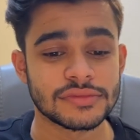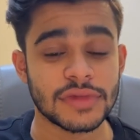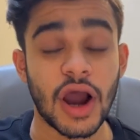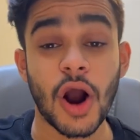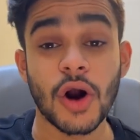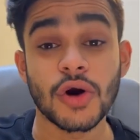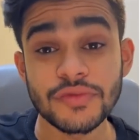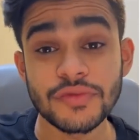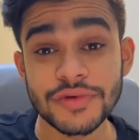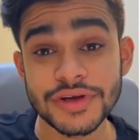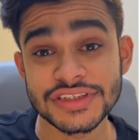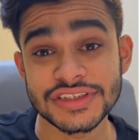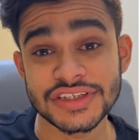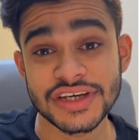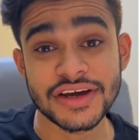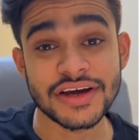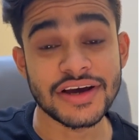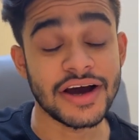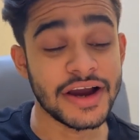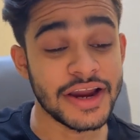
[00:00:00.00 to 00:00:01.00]
How do we
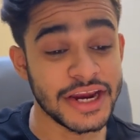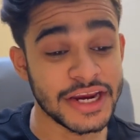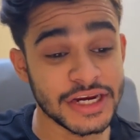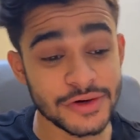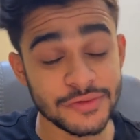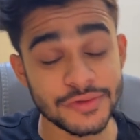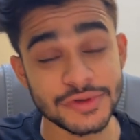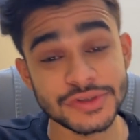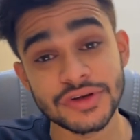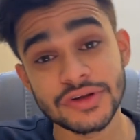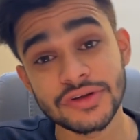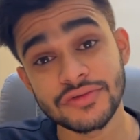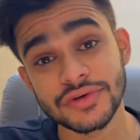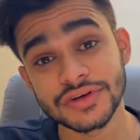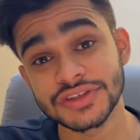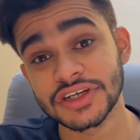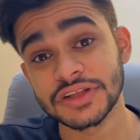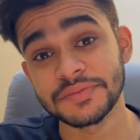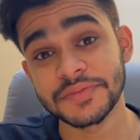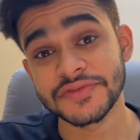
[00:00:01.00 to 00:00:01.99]
check an individual
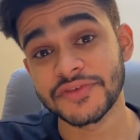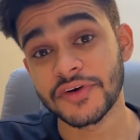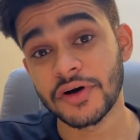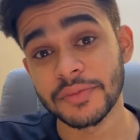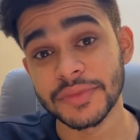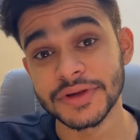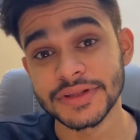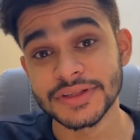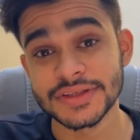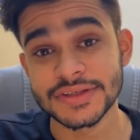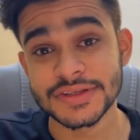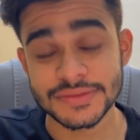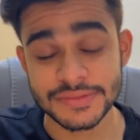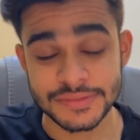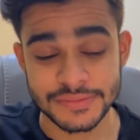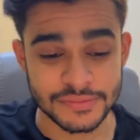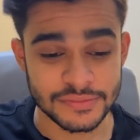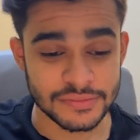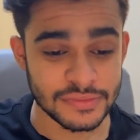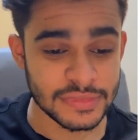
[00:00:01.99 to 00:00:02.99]
question performance?
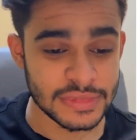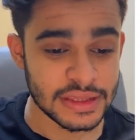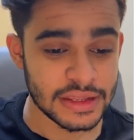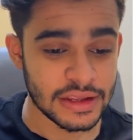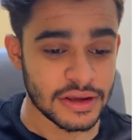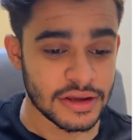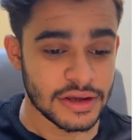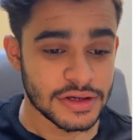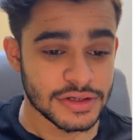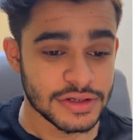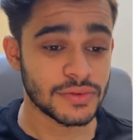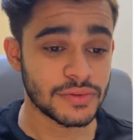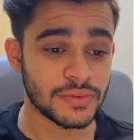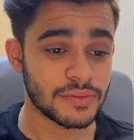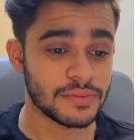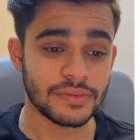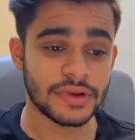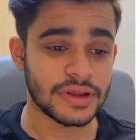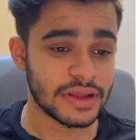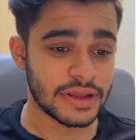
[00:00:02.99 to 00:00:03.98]

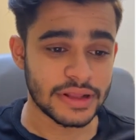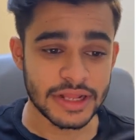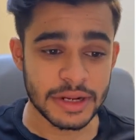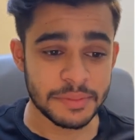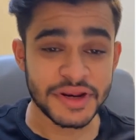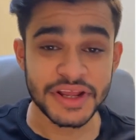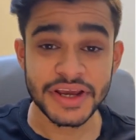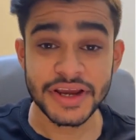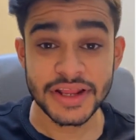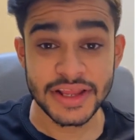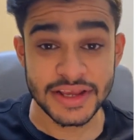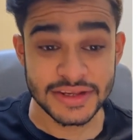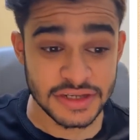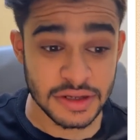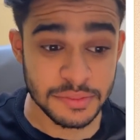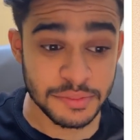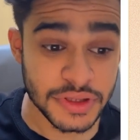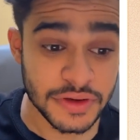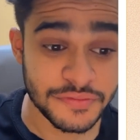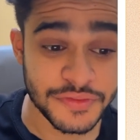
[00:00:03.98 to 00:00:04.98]
Let me take an
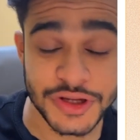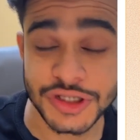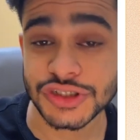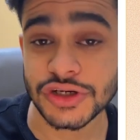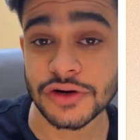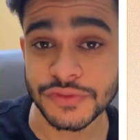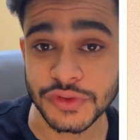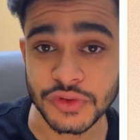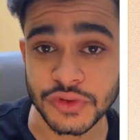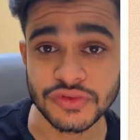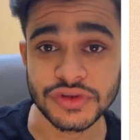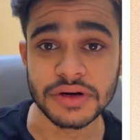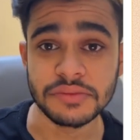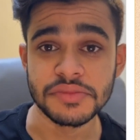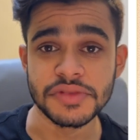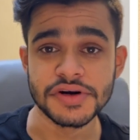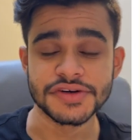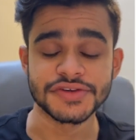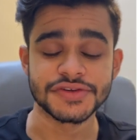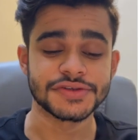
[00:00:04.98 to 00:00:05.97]
example of ratio of two
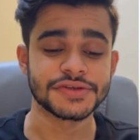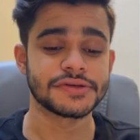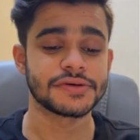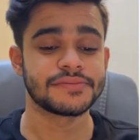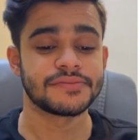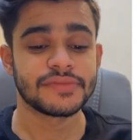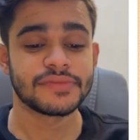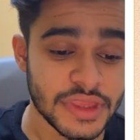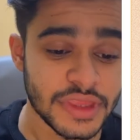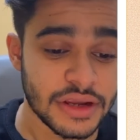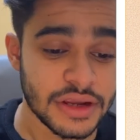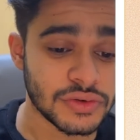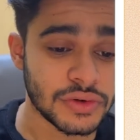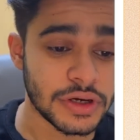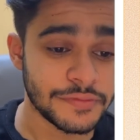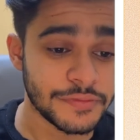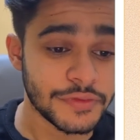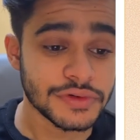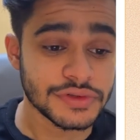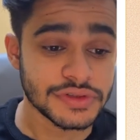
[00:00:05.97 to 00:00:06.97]
numbers. So
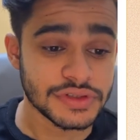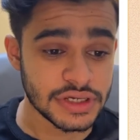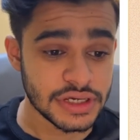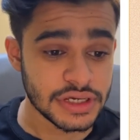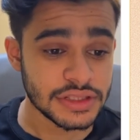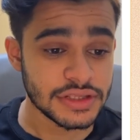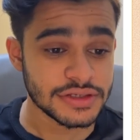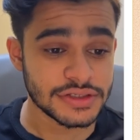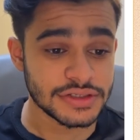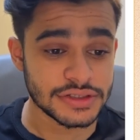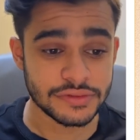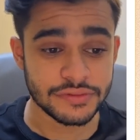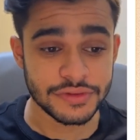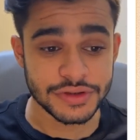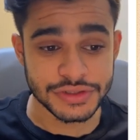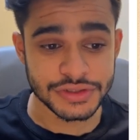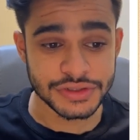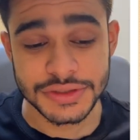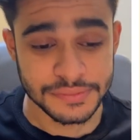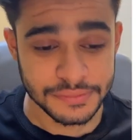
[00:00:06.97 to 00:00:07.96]
if you see this
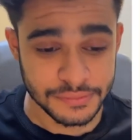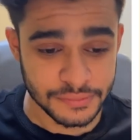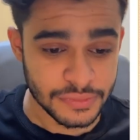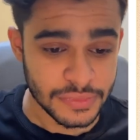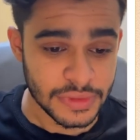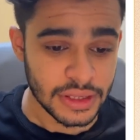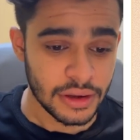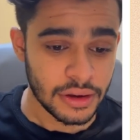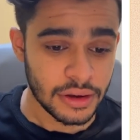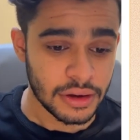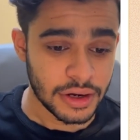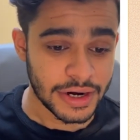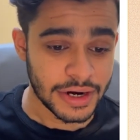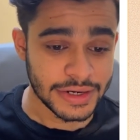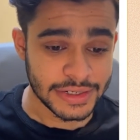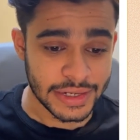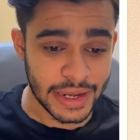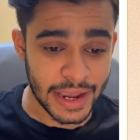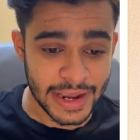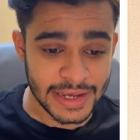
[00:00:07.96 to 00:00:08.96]
question,
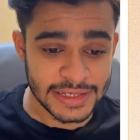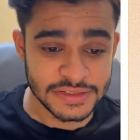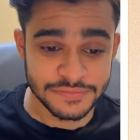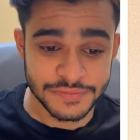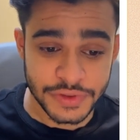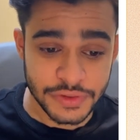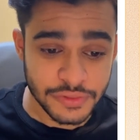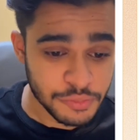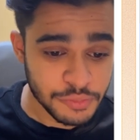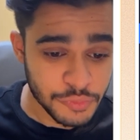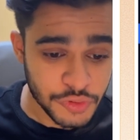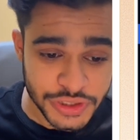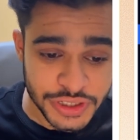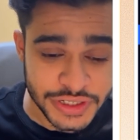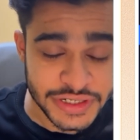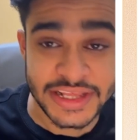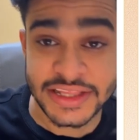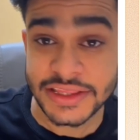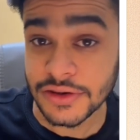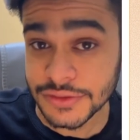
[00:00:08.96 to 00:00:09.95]
it has viewed more
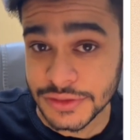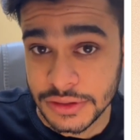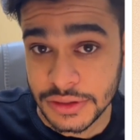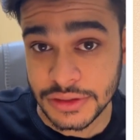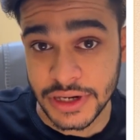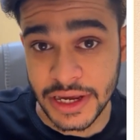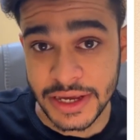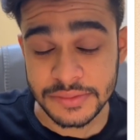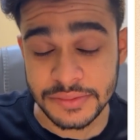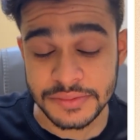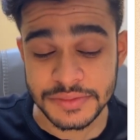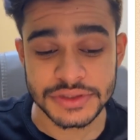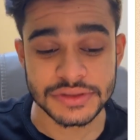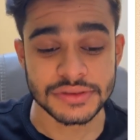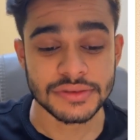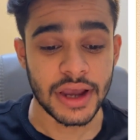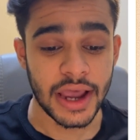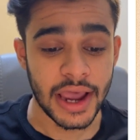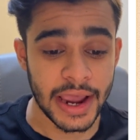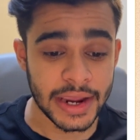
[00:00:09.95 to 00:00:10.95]
than 10,000 times
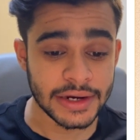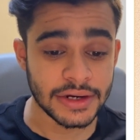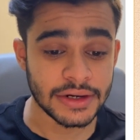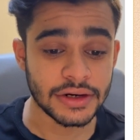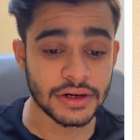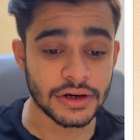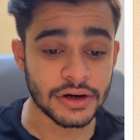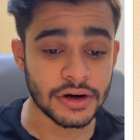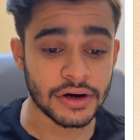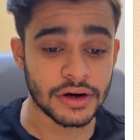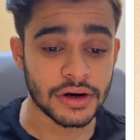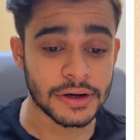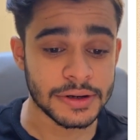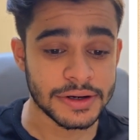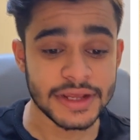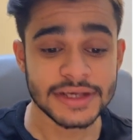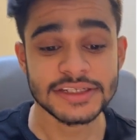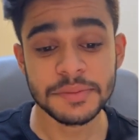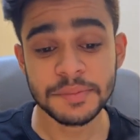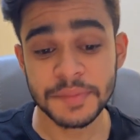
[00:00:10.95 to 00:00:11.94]
and uh,
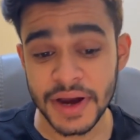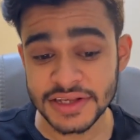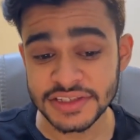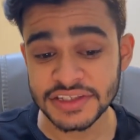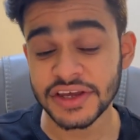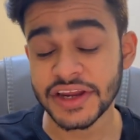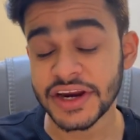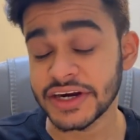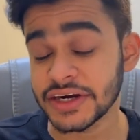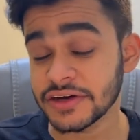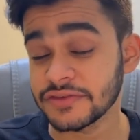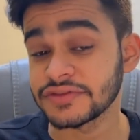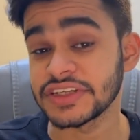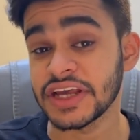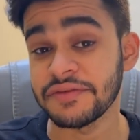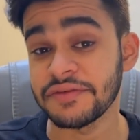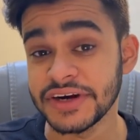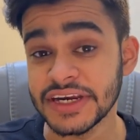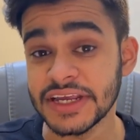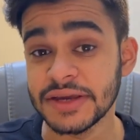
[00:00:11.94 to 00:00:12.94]
it has a passing rate of
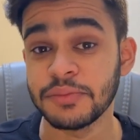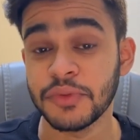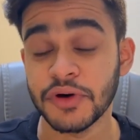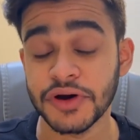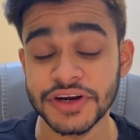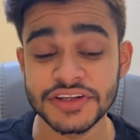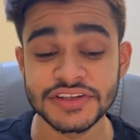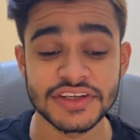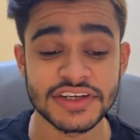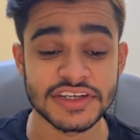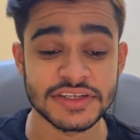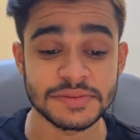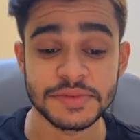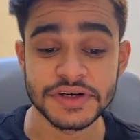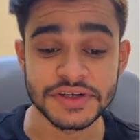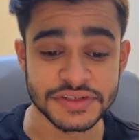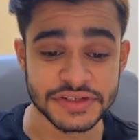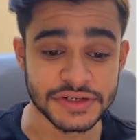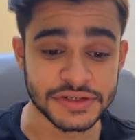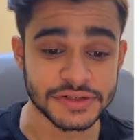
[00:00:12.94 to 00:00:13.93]

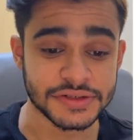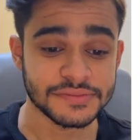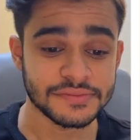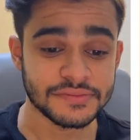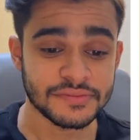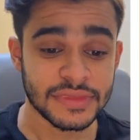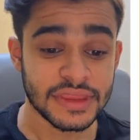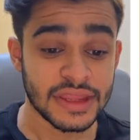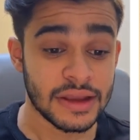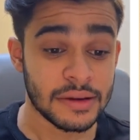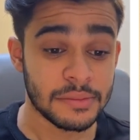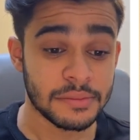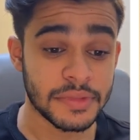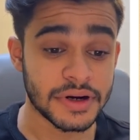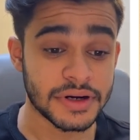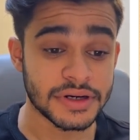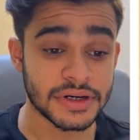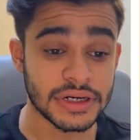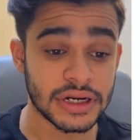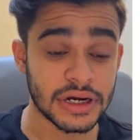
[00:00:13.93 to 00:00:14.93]
70.6%.
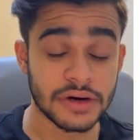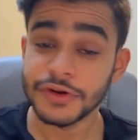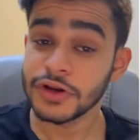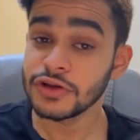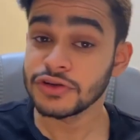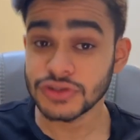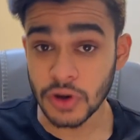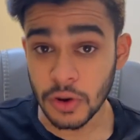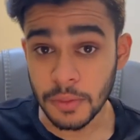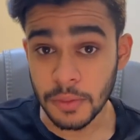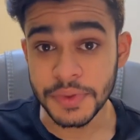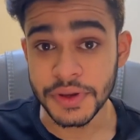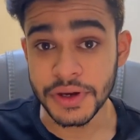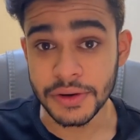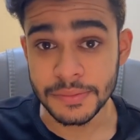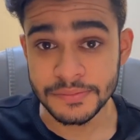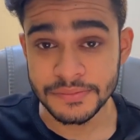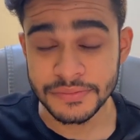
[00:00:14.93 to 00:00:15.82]
But uh, we don't stop here.